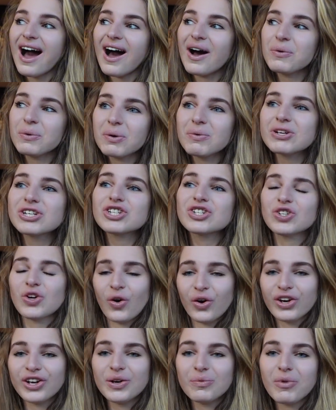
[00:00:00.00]
we was
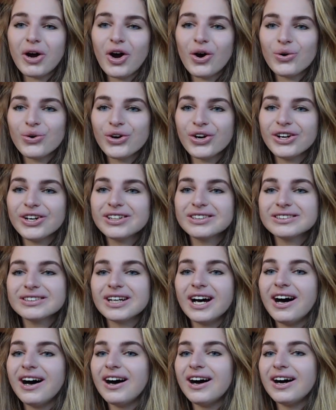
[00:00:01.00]
talking about it
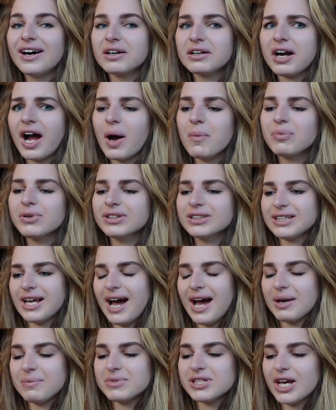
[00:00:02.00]
a couple
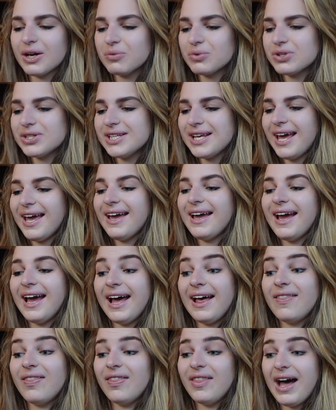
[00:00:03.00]
times I would say
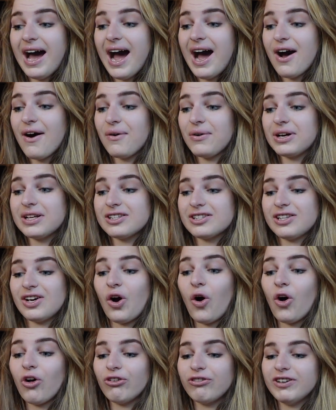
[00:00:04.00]
and now it's the
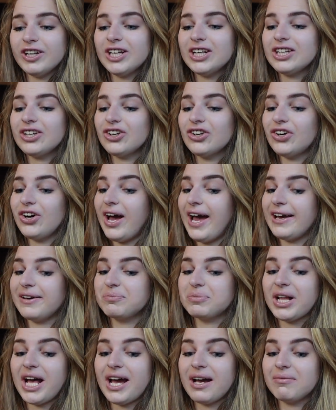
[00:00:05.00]
whole video
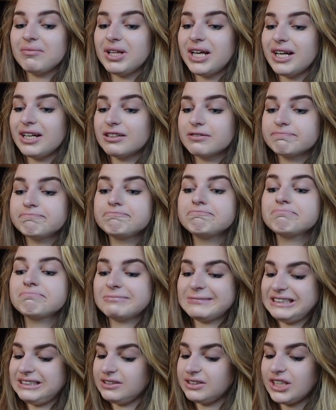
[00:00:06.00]
and I'm like
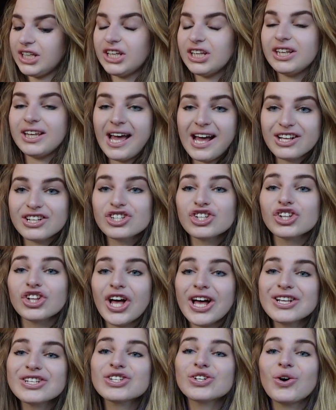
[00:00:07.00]
yes
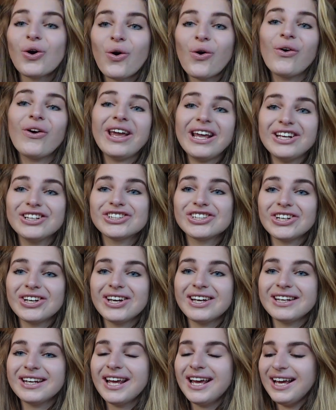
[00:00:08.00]
let's go into
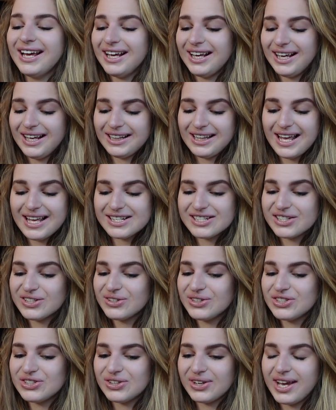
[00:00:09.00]
it let's do
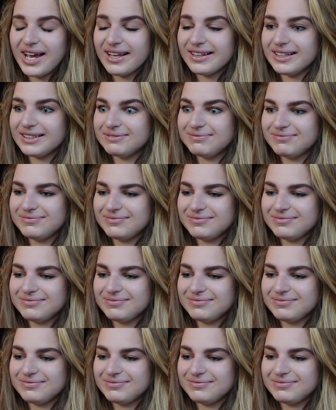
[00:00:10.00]
it together